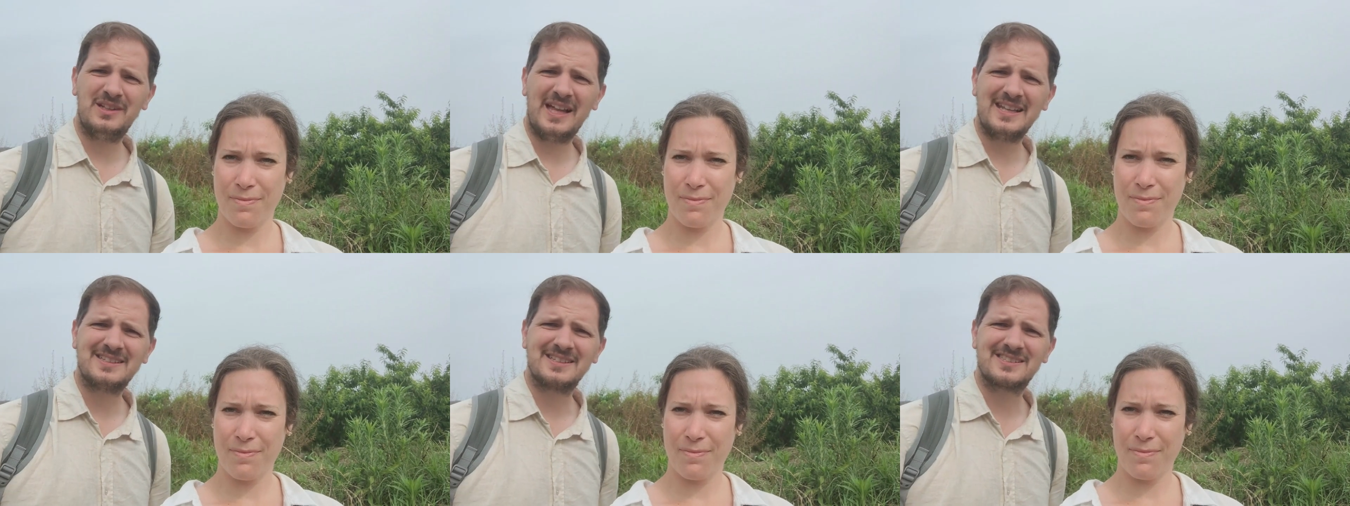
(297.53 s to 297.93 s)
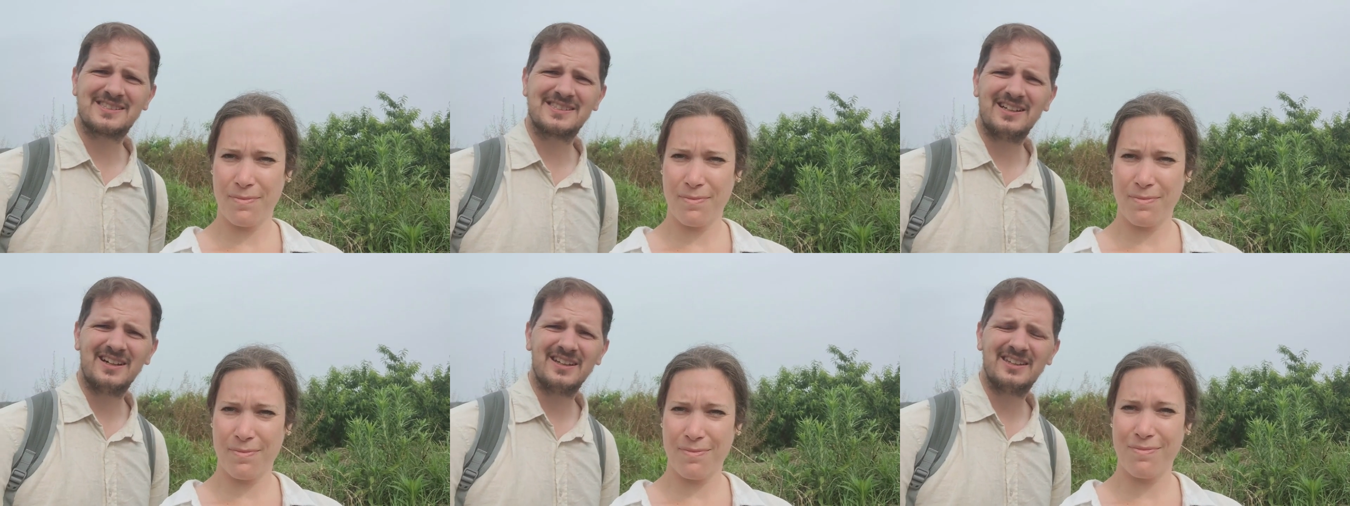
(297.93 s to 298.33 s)
Speaker 1: later
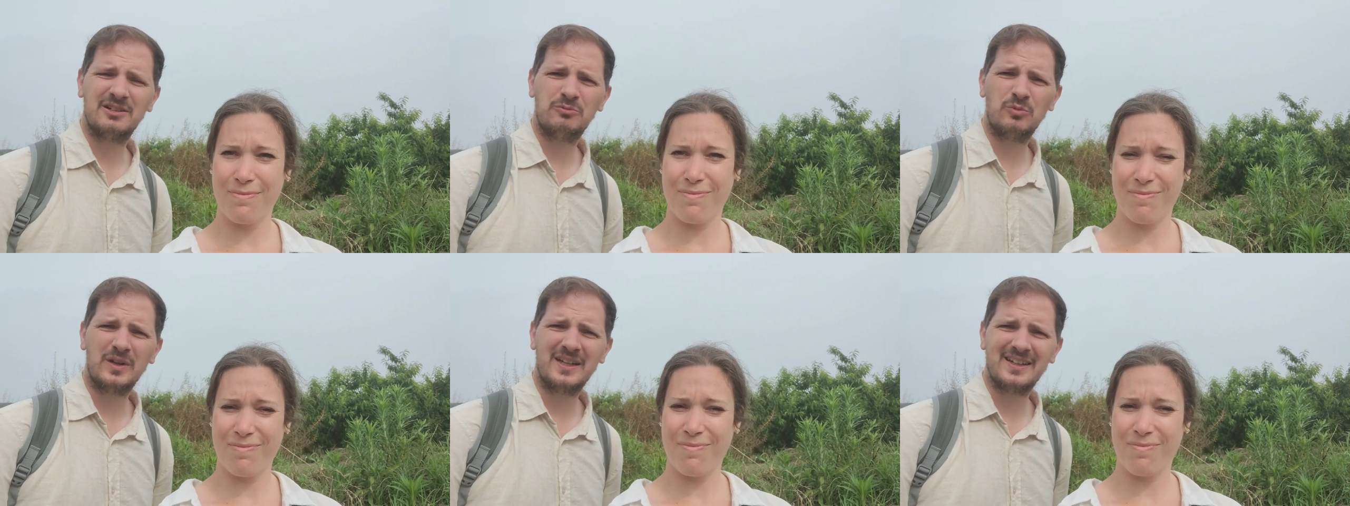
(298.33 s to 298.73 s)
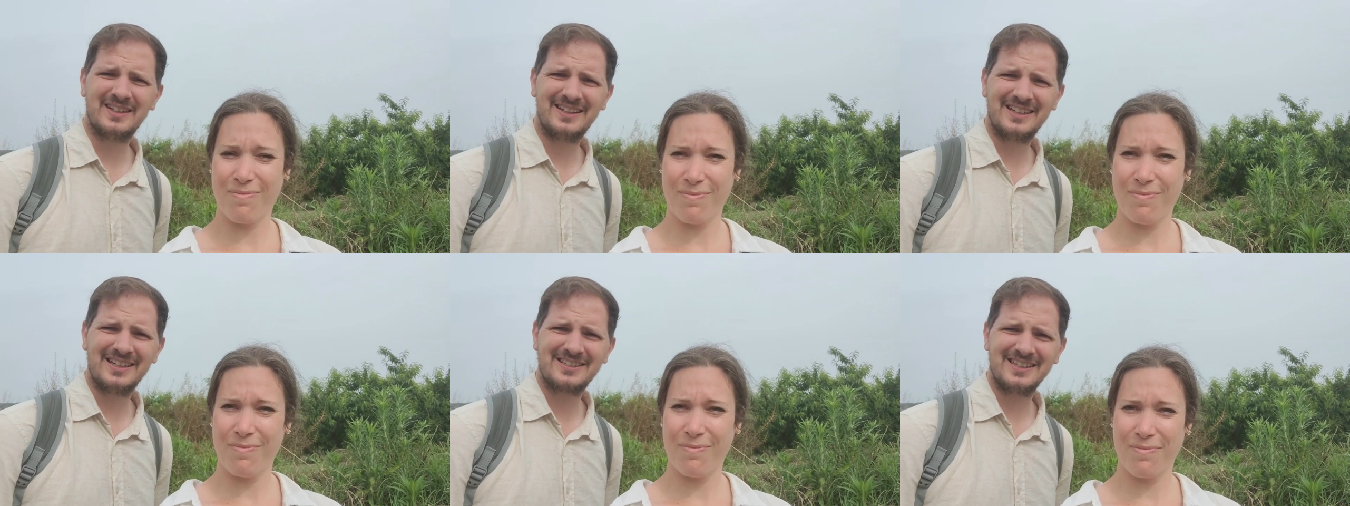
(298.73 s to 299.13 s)
start than we had
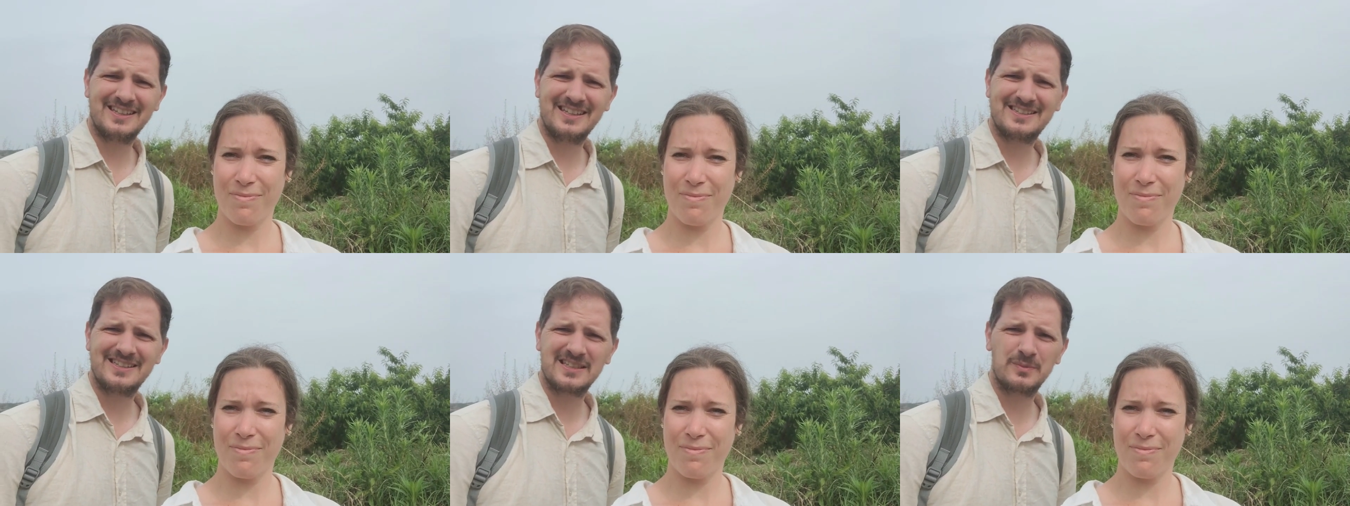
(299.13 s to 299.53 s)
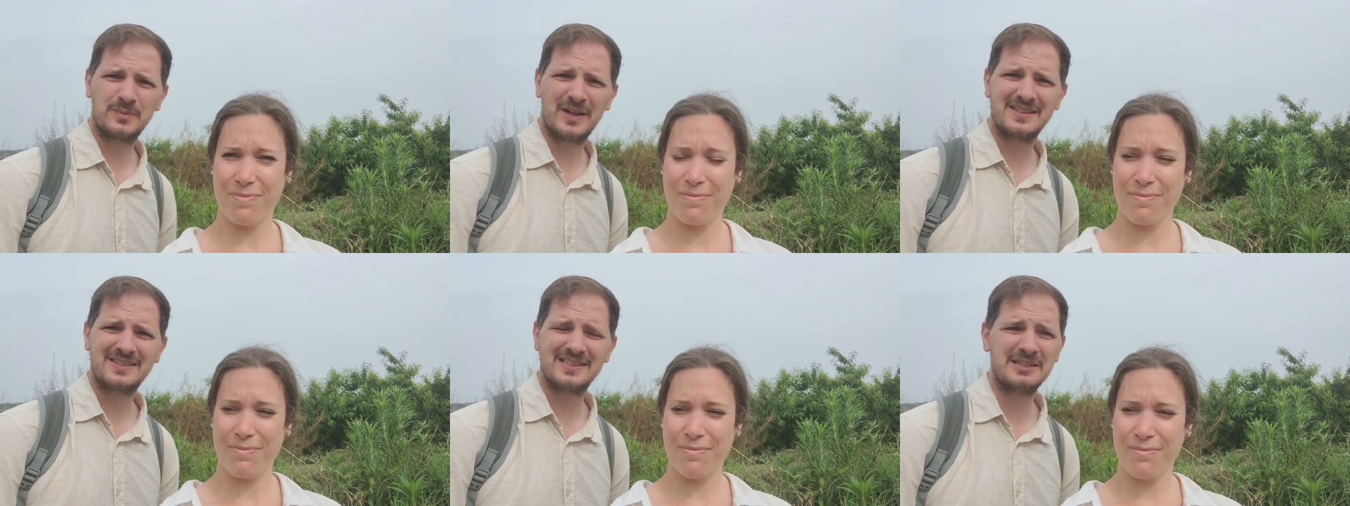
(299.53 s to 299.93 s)
initially
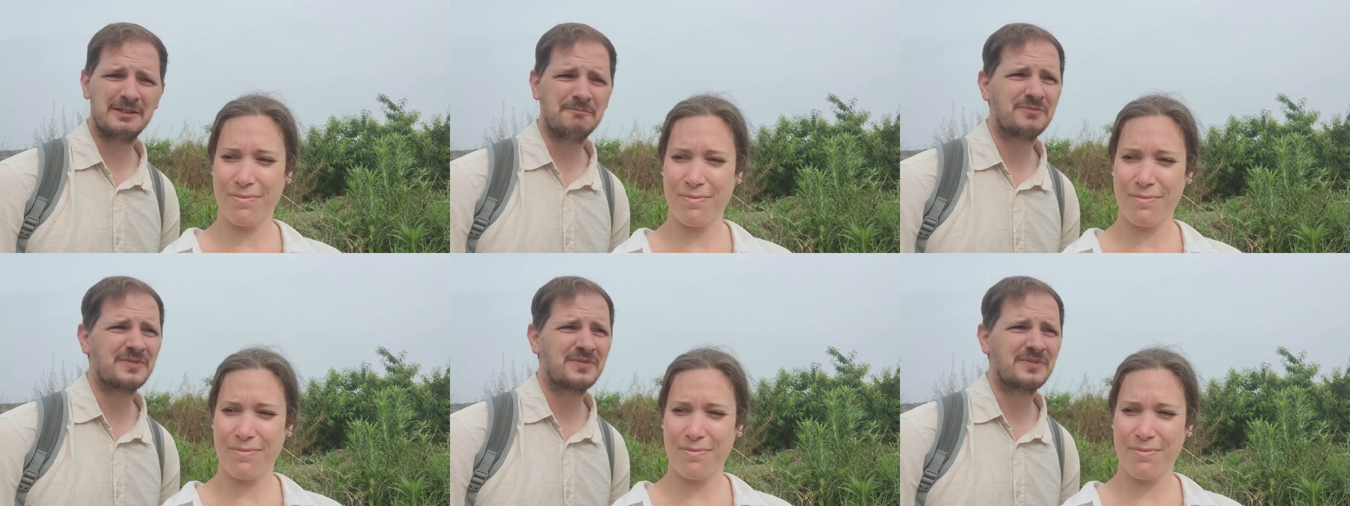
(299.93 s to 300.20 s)
anticipated.